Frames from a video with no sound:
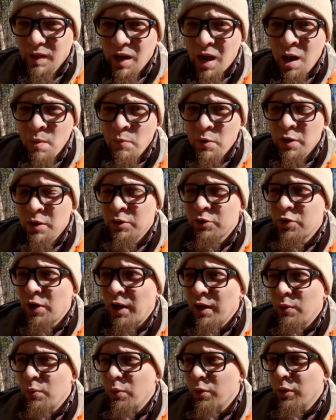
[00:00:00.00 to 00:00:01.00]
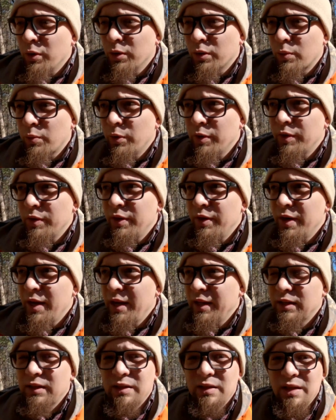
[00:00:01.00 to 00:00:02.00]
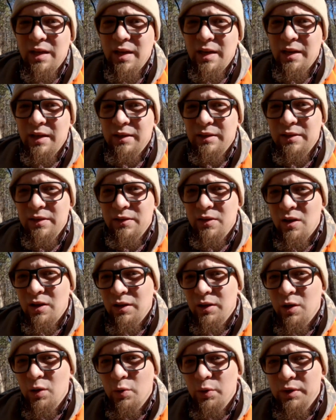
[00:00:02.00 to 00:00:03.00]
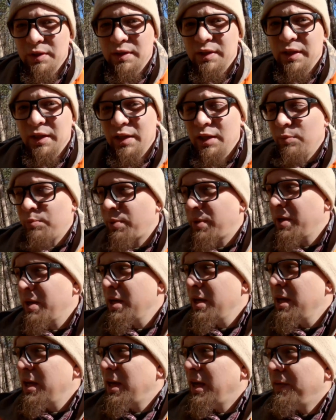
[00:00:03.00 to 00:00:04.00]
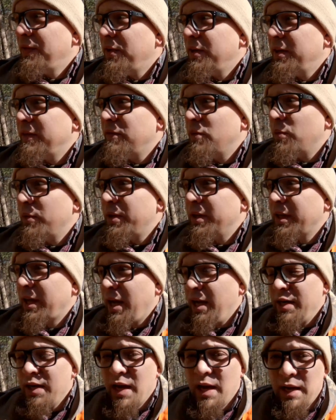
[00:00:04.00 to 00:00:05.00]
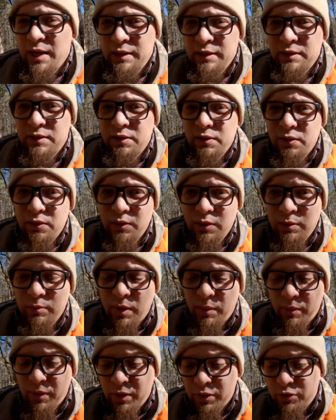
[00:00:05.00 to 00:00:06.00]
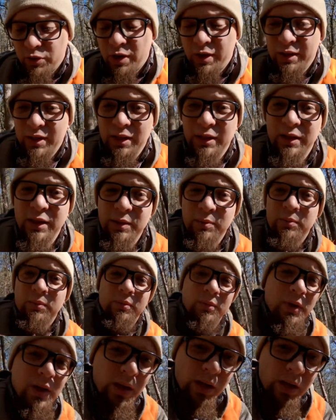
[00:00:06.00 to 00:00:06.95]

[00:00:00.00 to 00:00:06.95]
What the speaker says: I'm gonna try to work with the next set to not go as deep, and then even with the canines, I'm gonna try to get them